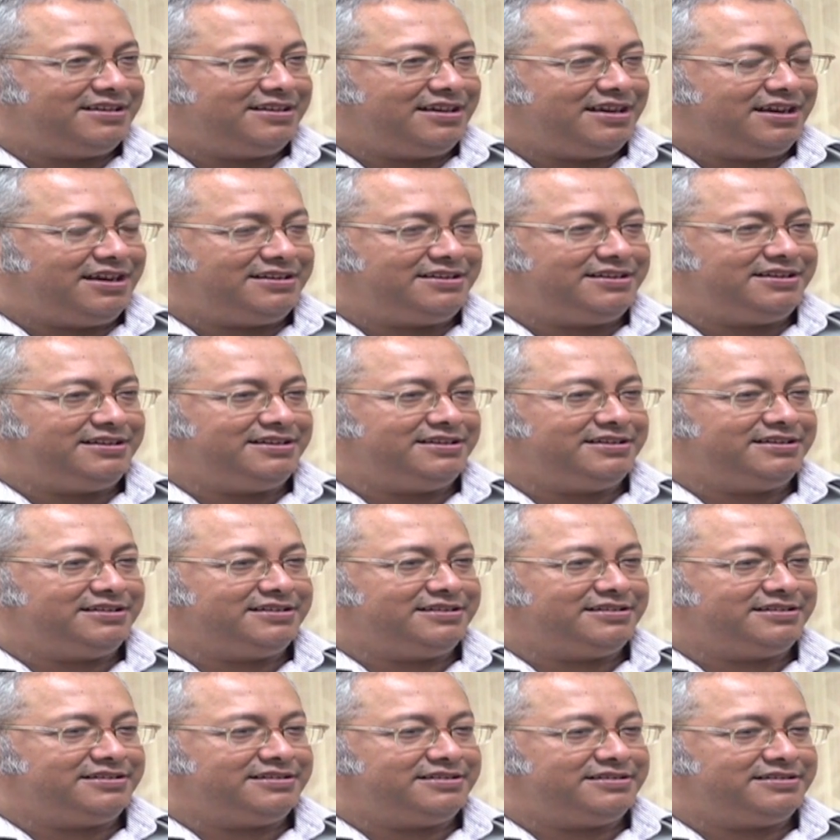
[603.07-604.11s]
I think
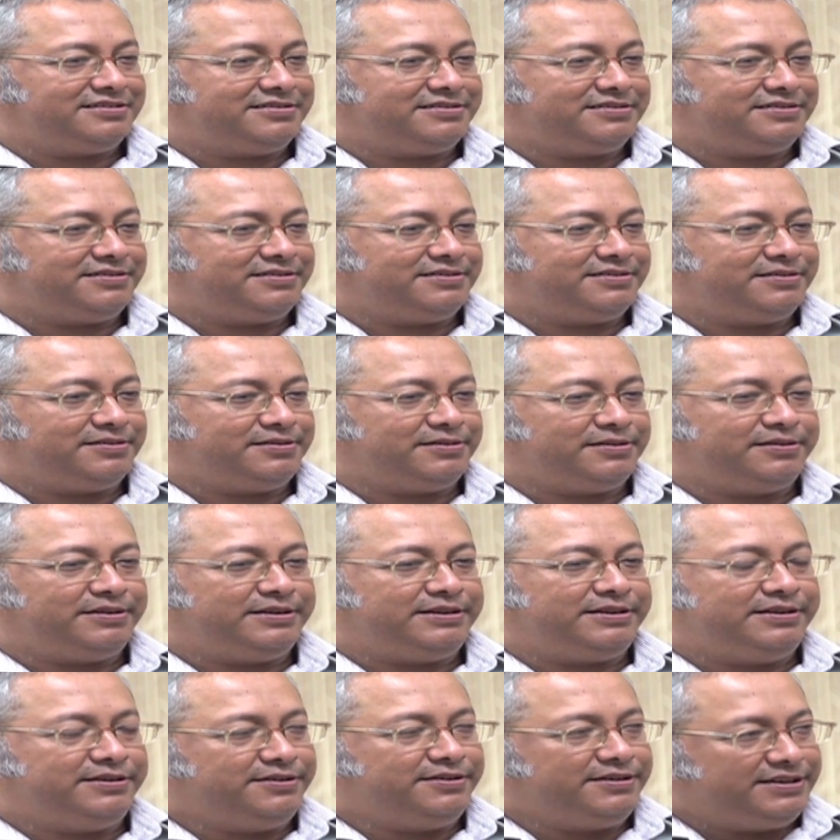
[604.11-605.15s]

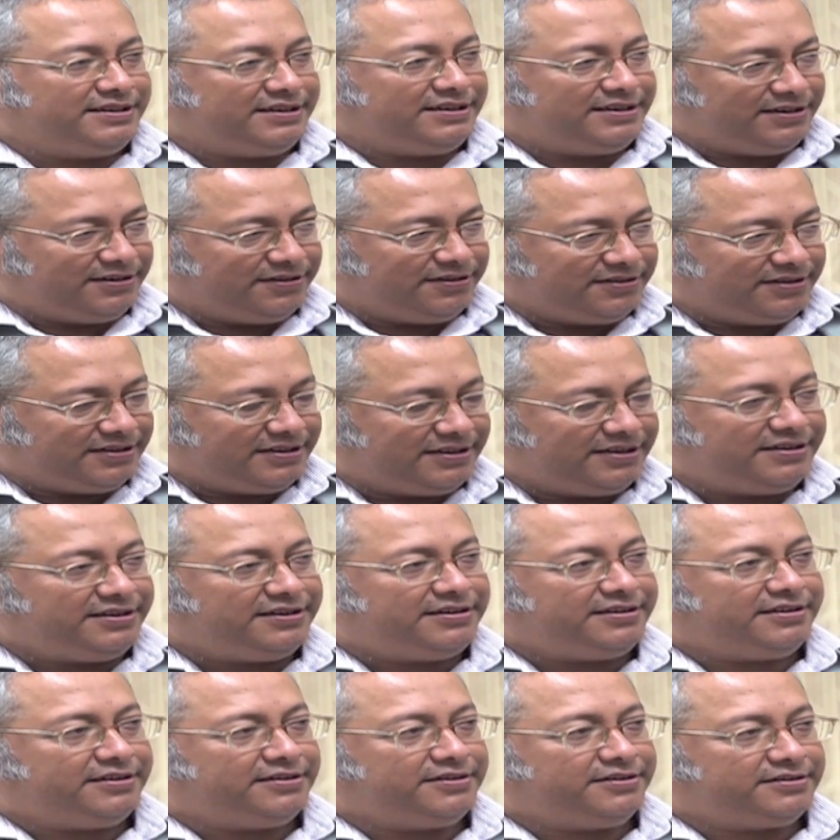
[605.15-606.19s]
in
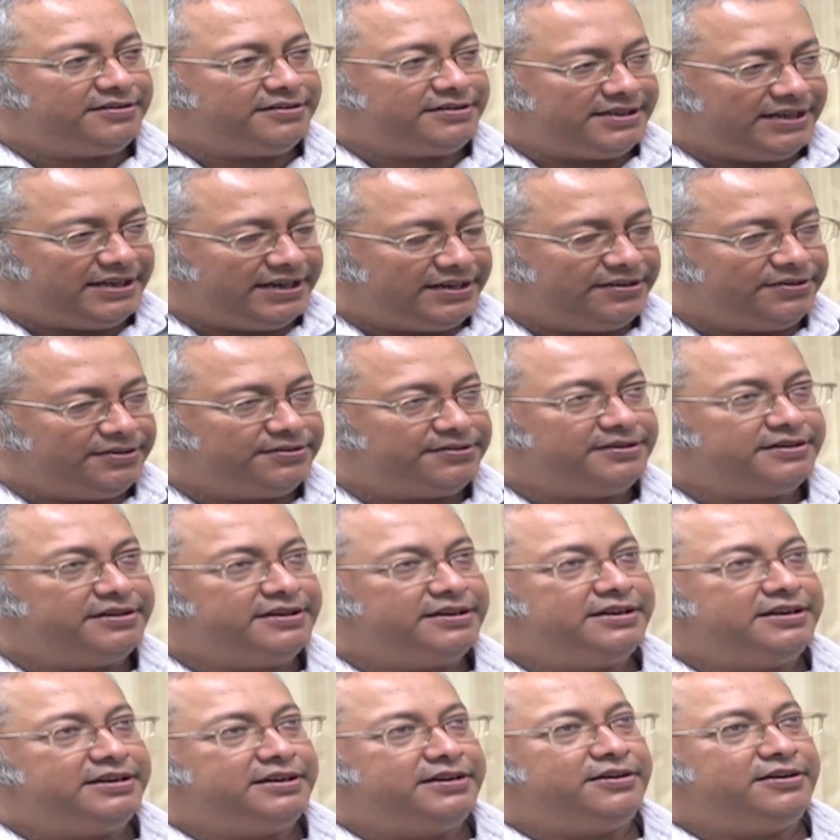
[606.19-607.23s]
your tenure,
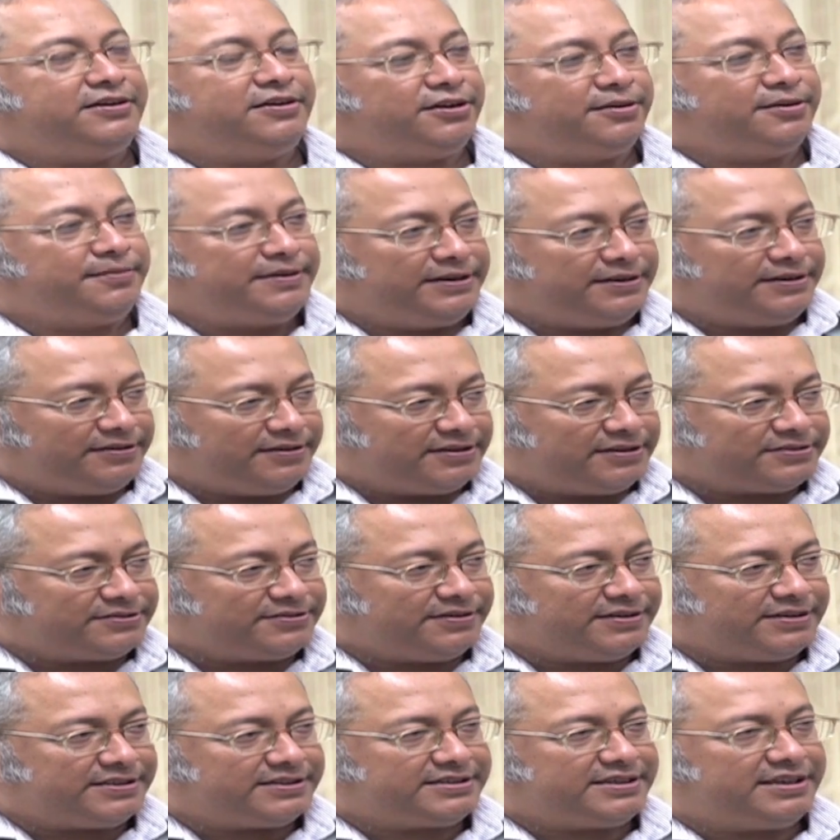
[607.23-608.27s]
Rabindranath
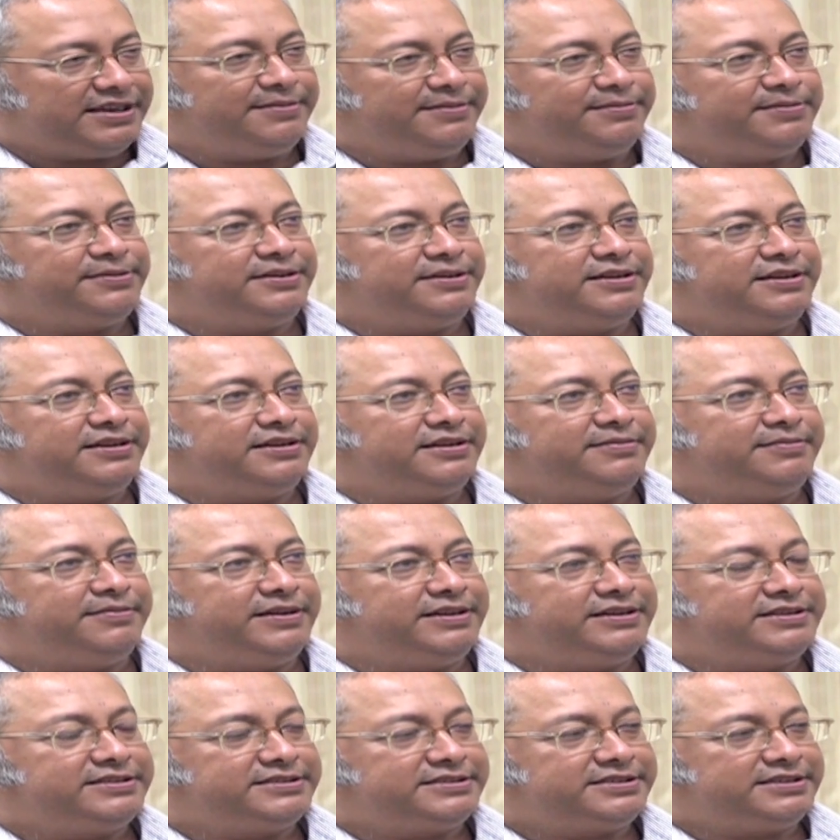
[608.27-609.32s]
has came to the
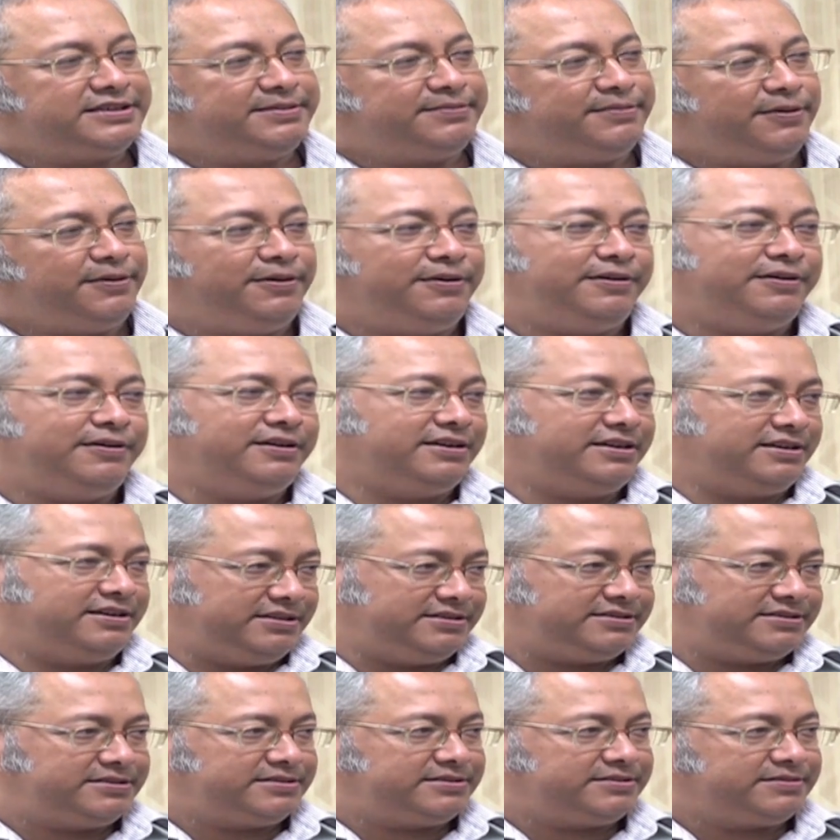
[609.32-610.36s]
mainstream, all
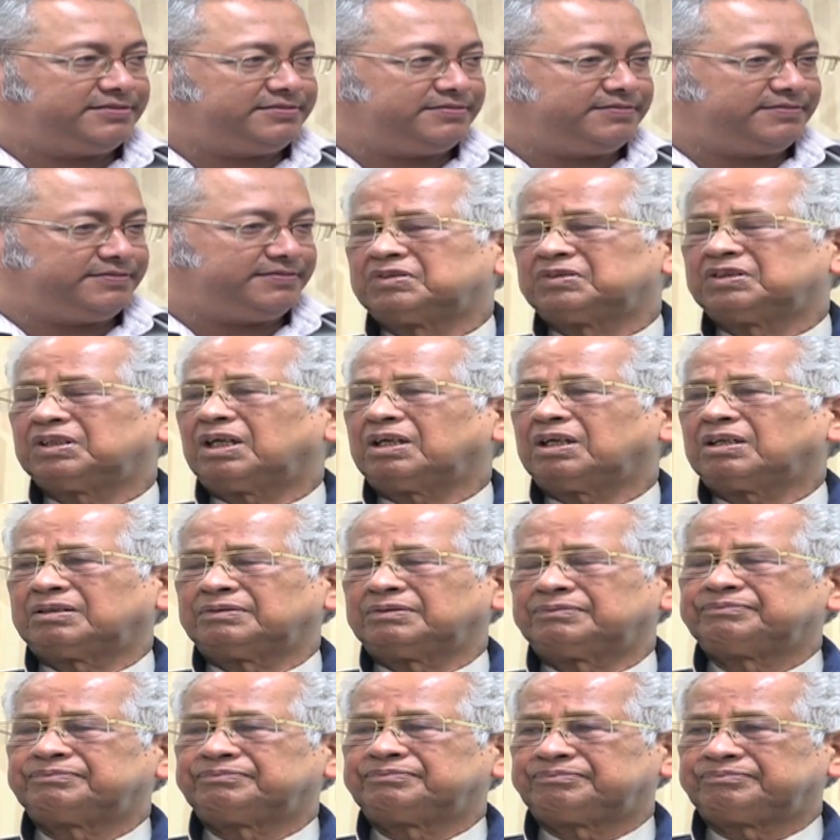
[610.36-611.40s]
these
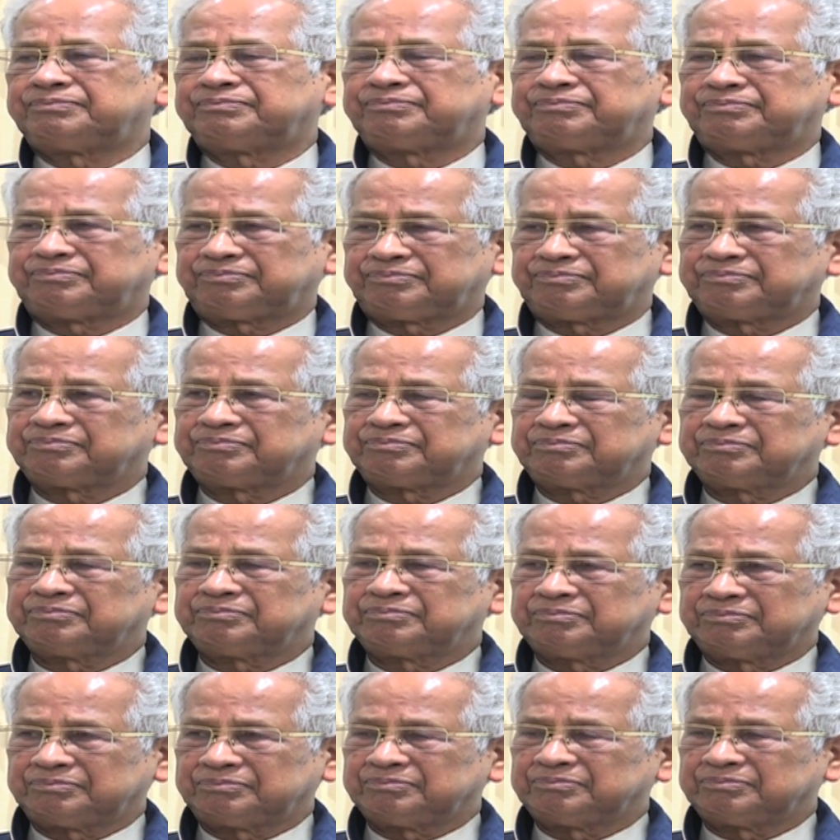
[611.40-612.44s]
hardcore elements that
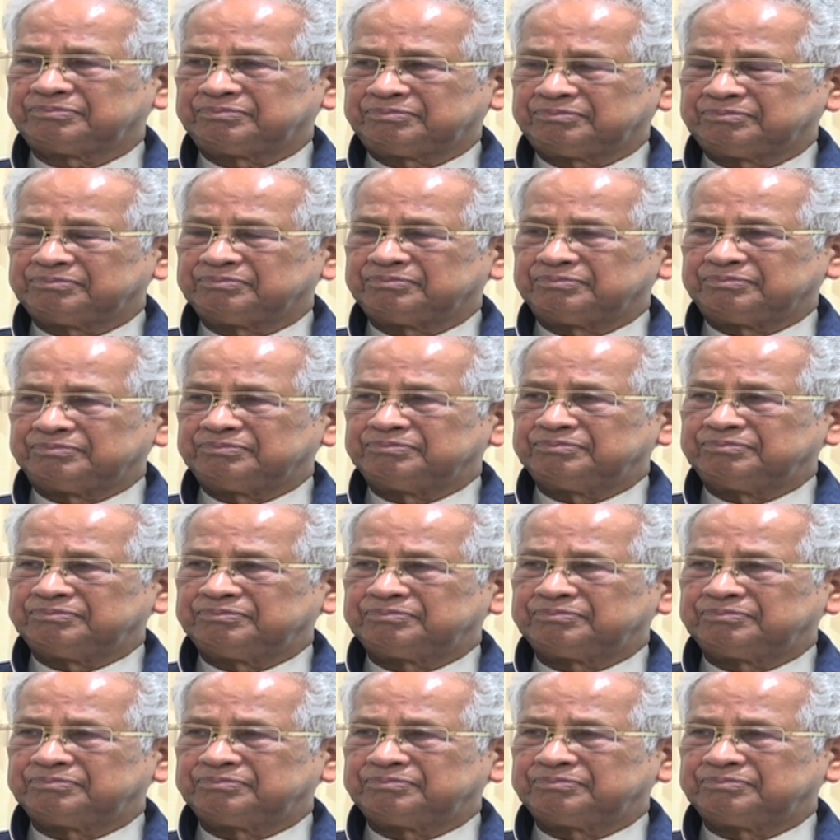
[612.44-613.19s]
came to the mainstream.